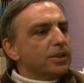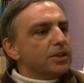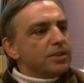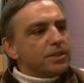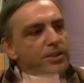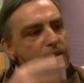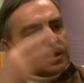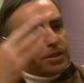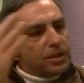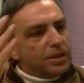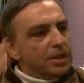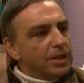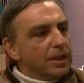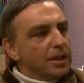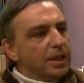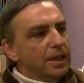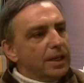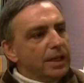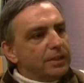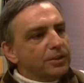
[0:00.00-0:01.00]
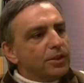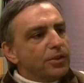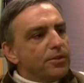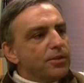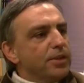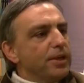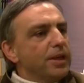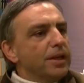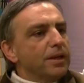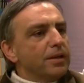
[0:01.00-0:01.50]
us let
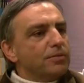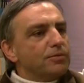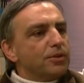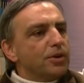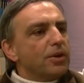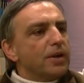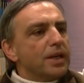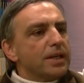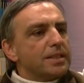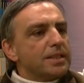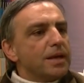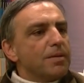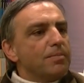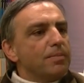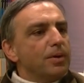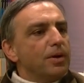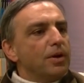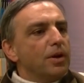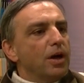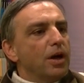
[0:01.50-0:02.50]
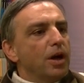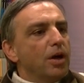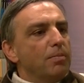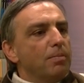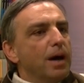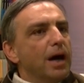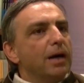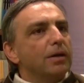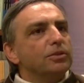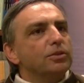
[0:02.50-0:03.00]
us think, for example,
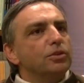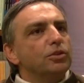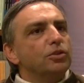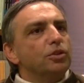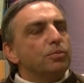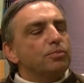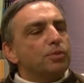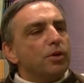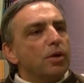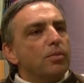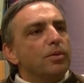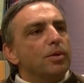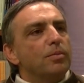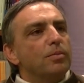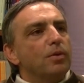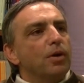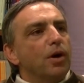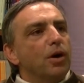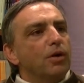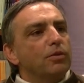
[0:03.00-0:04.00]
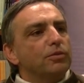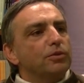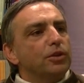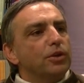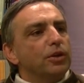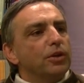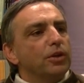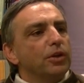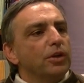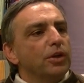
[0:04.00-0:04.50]
about the problem of
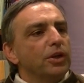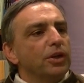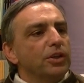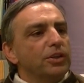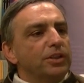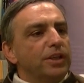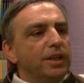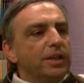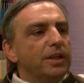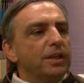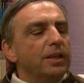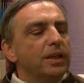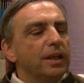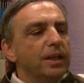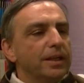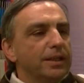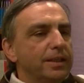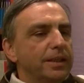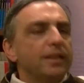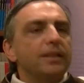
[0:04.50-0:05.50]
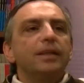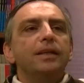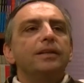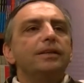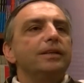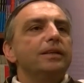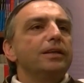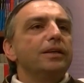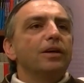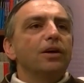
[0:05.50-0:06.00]
the di-
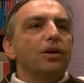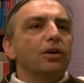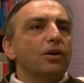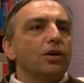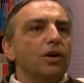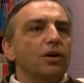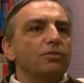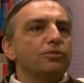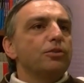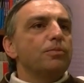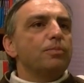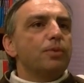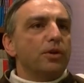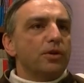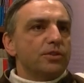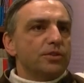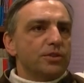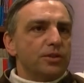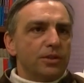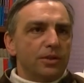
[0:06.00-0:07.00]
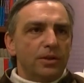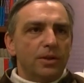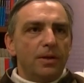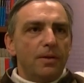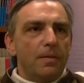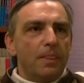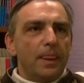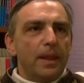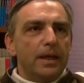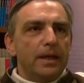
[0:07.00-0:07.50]
dignity of, of, the person.
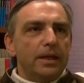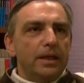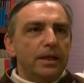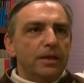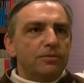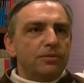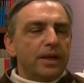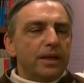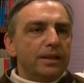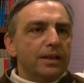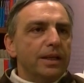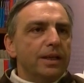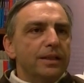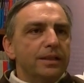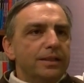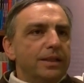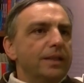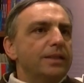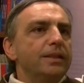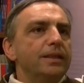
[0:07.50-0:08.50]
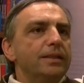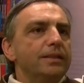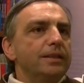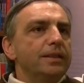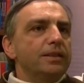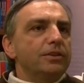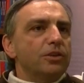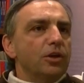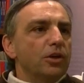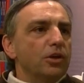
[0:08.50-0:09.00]
In fact,
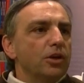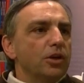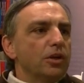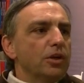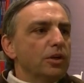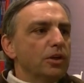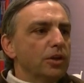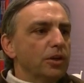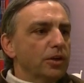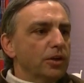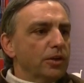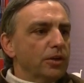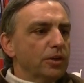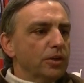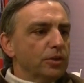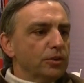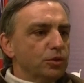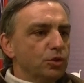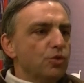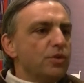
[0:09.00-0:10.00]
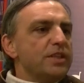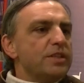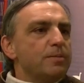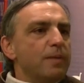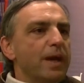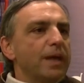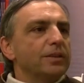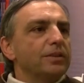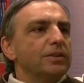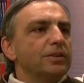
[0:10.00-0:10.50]
dignity, the, uh, to
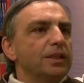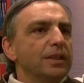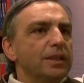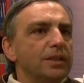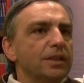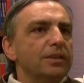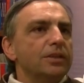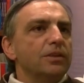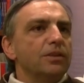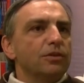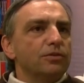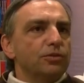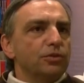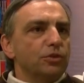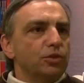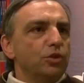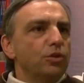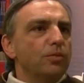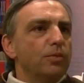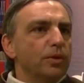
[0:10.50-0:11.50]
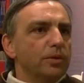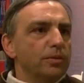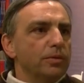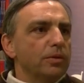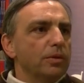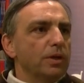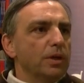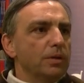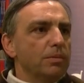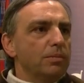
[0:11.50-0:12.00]
respect the dignity of
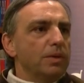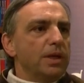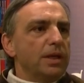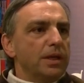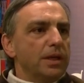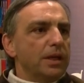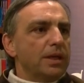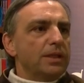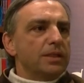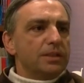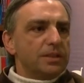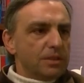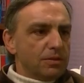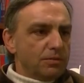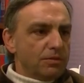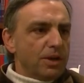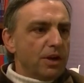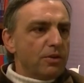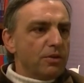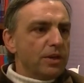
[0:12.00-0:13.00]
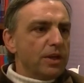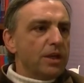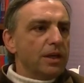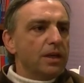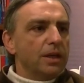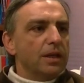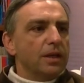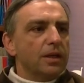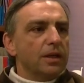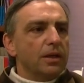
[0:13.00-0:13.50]
human being is
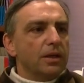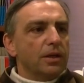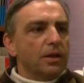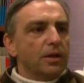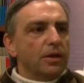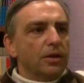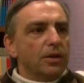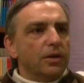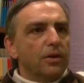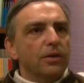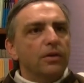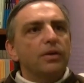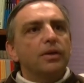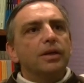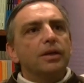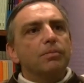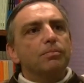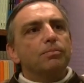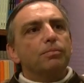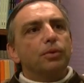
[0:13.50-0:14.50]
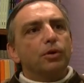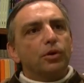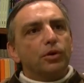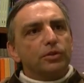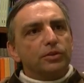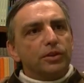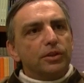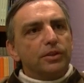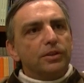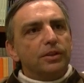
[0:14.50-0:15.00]
very uh,
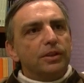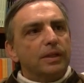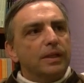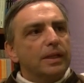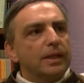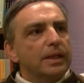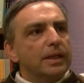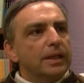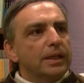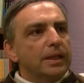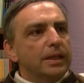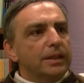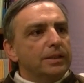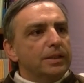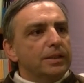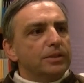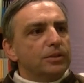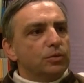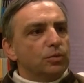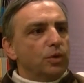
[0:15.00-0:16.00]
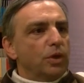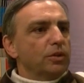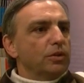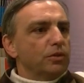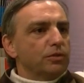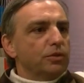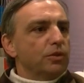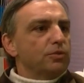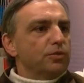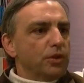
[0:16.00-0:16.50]
important. It is one
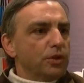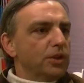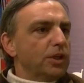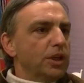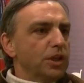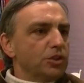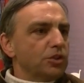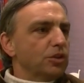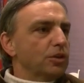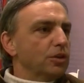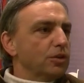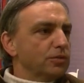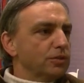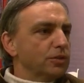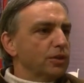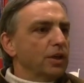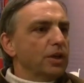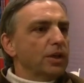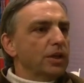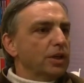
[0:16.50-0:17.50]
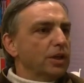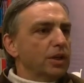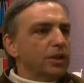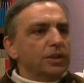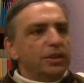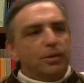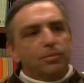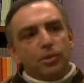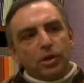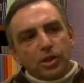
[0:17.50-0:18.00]
of the foundation of uh,
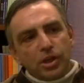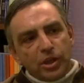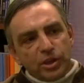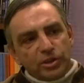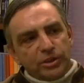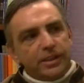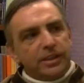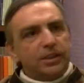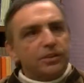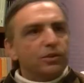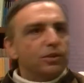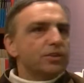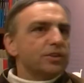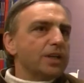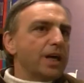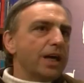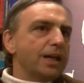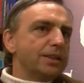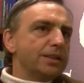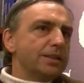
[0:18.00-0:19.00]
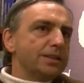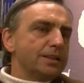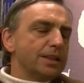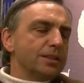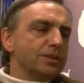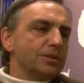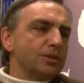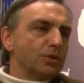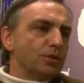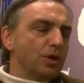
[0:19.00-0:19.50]
democratic societies
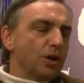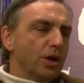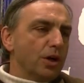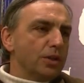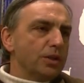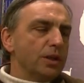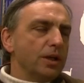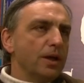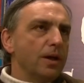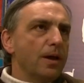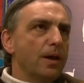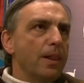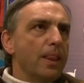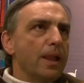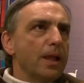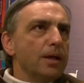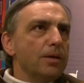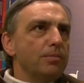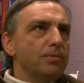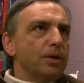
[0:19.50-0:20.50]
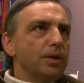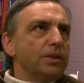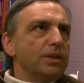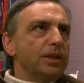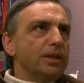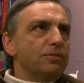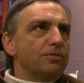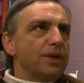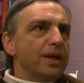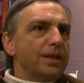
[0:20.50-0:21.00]
and so on. But
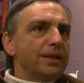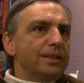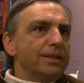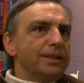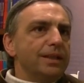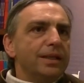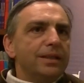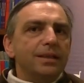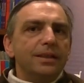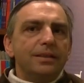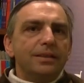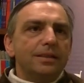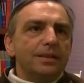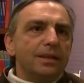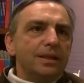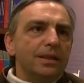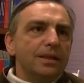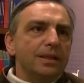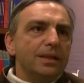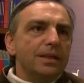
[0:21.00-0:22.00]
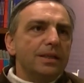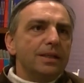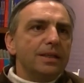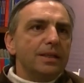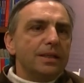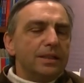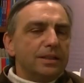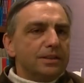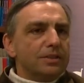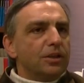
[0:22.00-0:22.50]
in fact, dignity
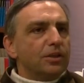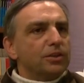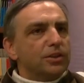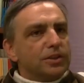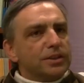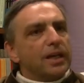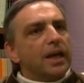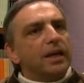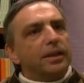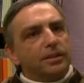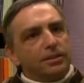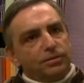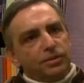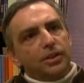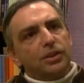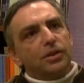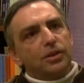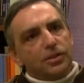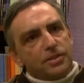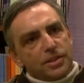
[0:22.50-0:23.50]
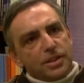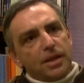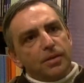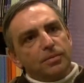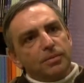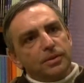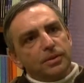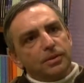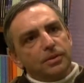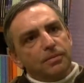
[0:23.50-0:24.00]
is not a scientific
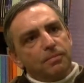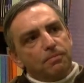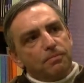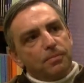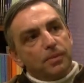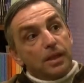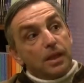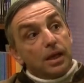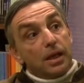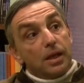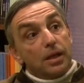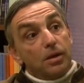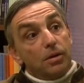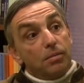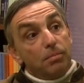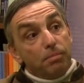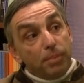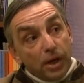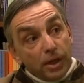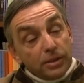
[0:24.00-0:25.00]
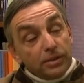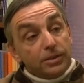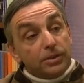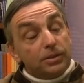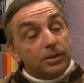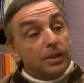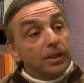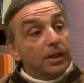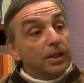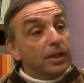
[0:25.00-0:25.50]
concept.
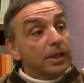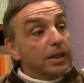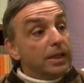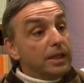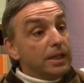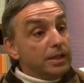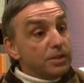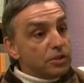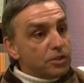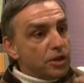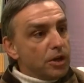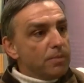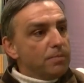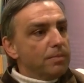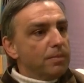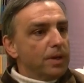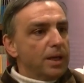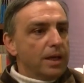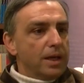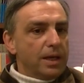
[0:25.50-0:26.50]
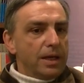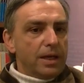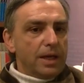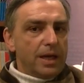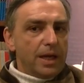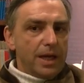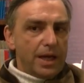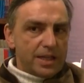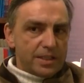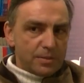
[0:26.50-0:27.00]
But in some
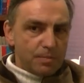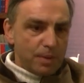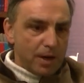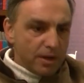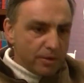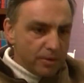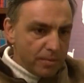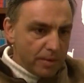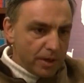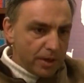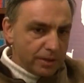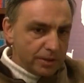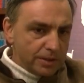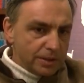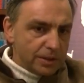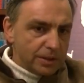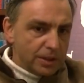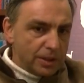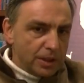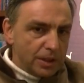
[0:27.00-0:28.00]
experiment,